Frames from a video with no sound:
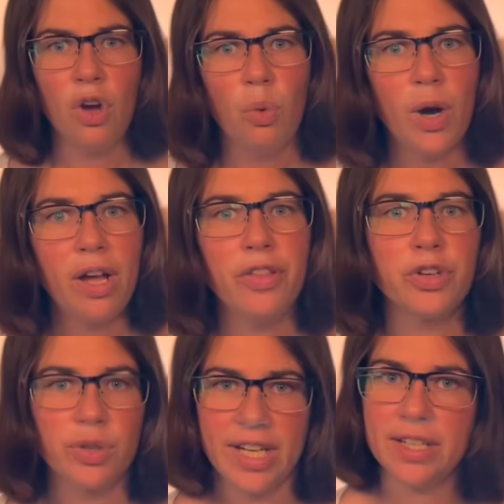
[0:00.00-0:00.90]
Well, the
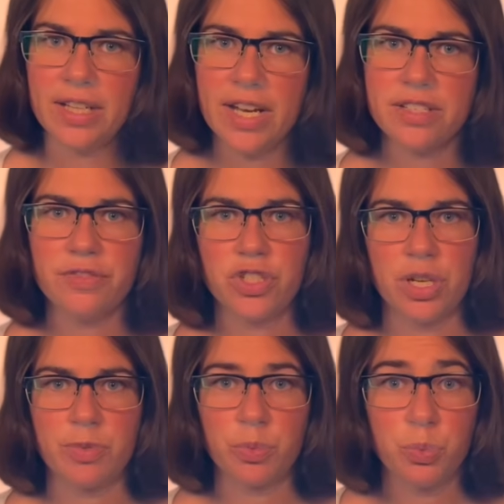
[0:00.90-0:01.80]
Grand Class of
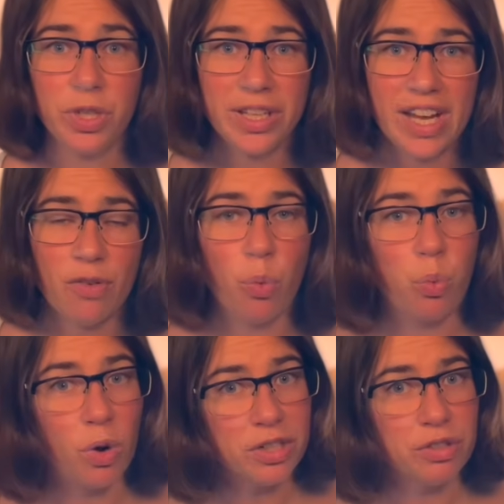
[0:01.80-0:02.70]
ships really have a
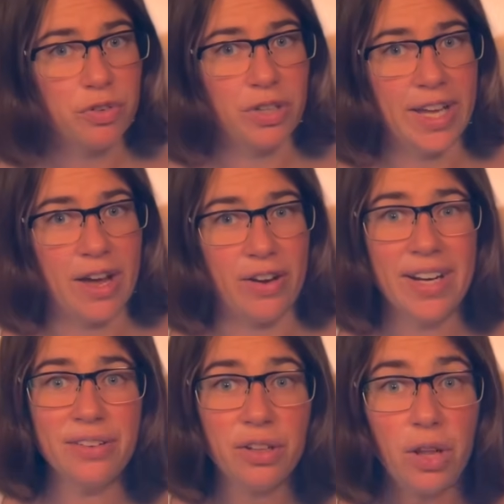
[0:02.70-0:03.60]
wonderful layout
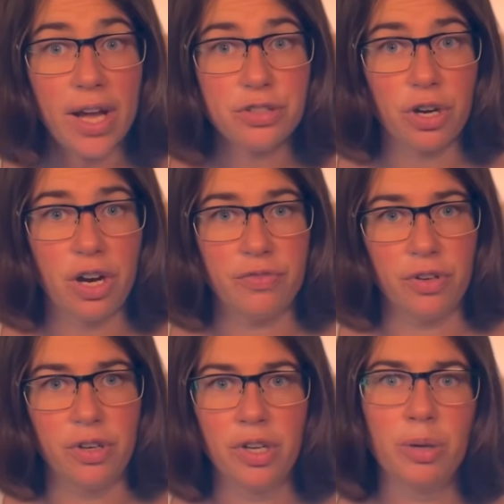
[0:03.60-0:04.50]
and a lot to
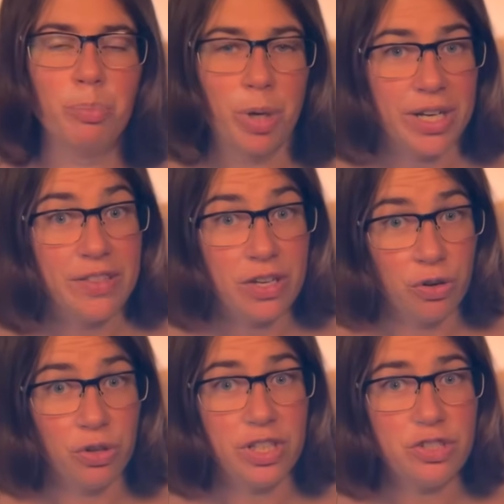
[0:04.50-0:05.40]
offer, but in the
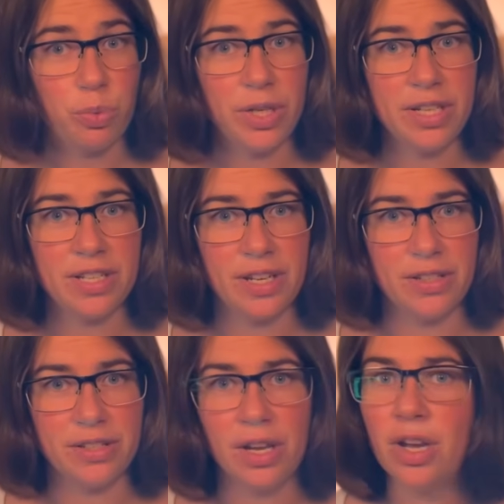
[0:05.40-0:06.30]
early
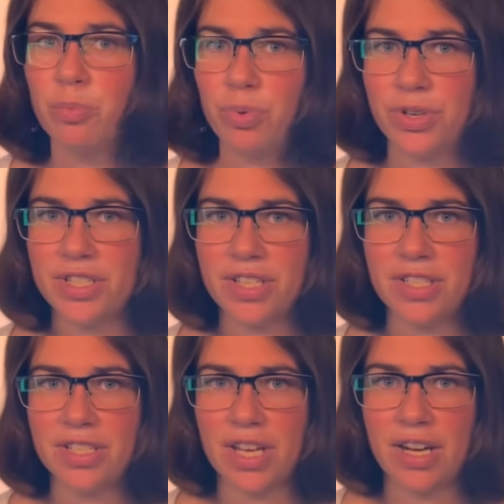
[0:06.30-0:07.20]
2010s, Princess
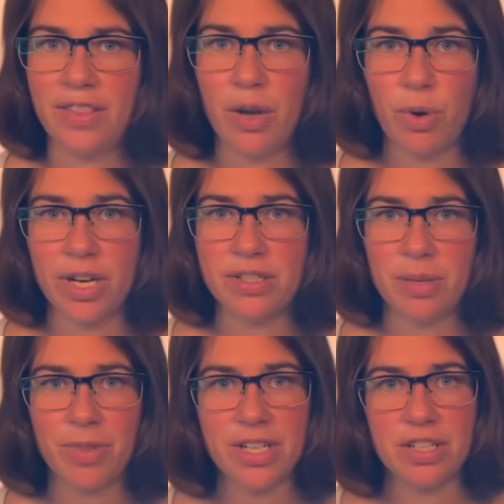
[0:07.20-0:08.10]
decided they wanted
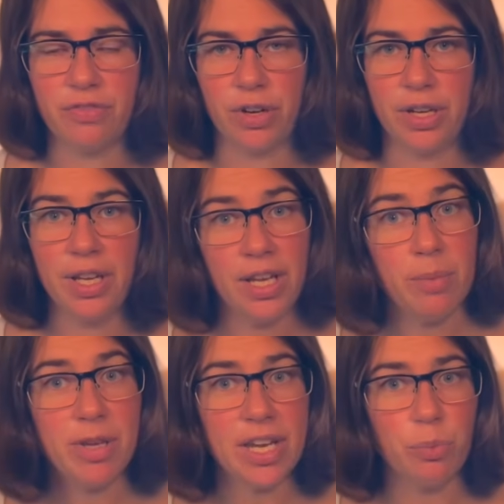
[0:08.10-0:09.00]
something different
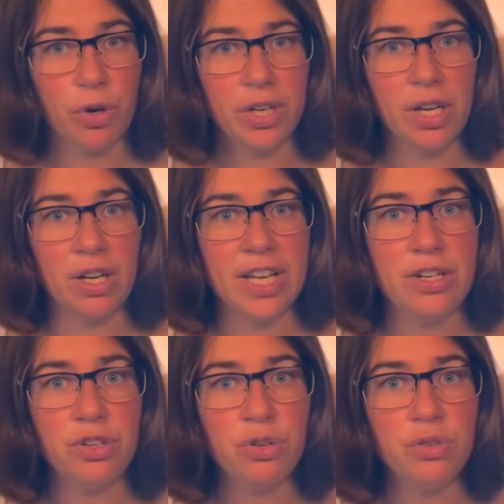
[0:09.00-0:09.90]
and began working on a new